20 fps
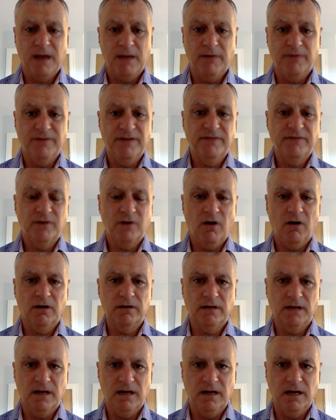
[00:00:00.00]
We've even
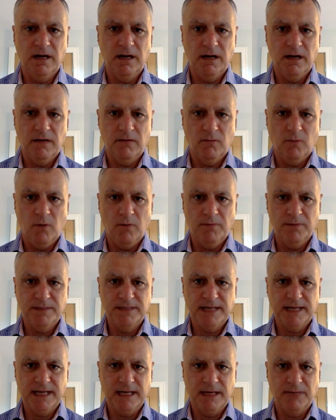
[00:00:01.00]
got one
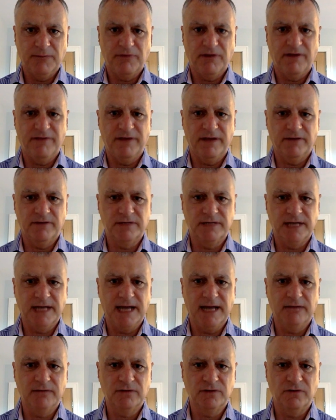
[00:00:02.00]
particular private equity
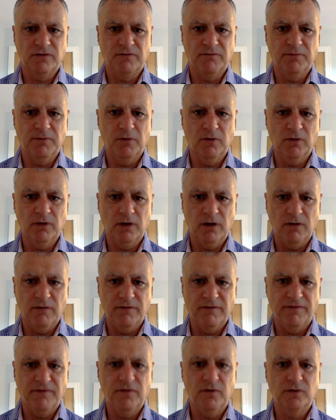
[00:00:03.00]
house who've bought
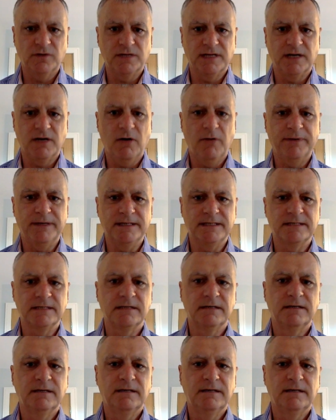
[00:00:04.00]
over 40 copies.